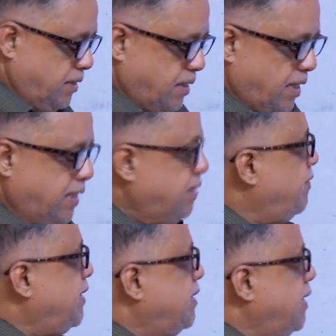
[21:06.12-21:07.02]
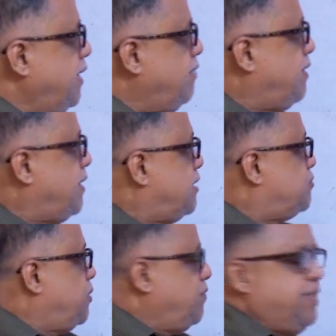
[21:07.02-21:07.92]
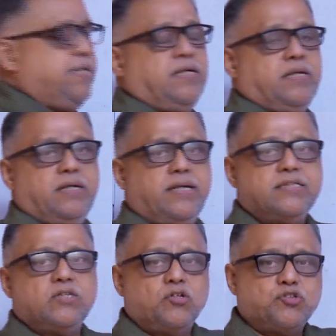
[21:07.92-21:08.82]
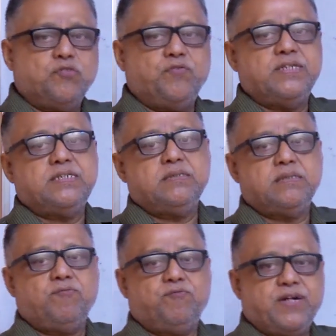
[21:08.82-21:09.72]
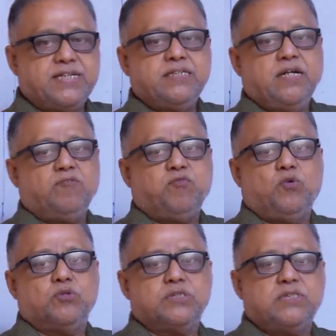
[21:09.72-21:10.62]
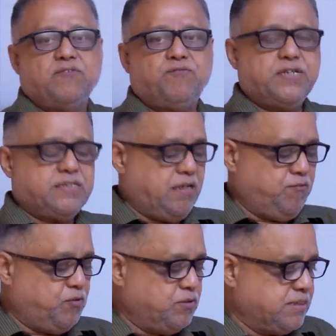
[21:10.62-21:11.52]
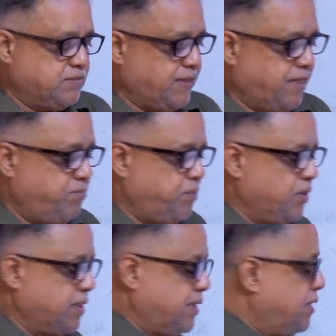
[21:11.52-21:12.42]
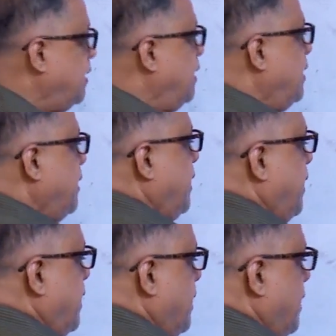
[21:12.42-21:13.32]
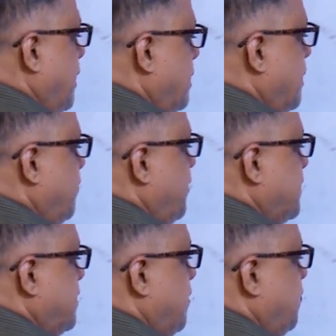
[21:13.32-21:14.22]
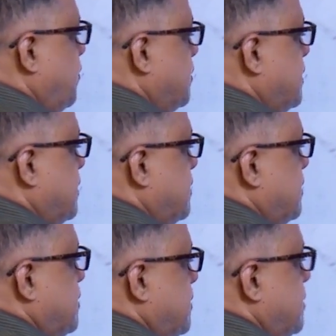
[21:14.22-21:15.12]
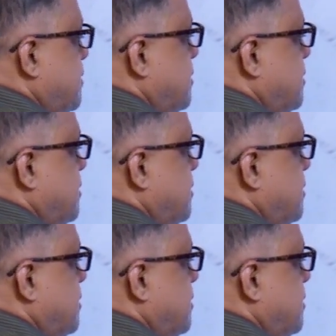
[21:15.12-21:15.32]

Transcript: And when the elevator is moving, it is also facing some frictional force. That frictional force is very important. Here, the frictional force is,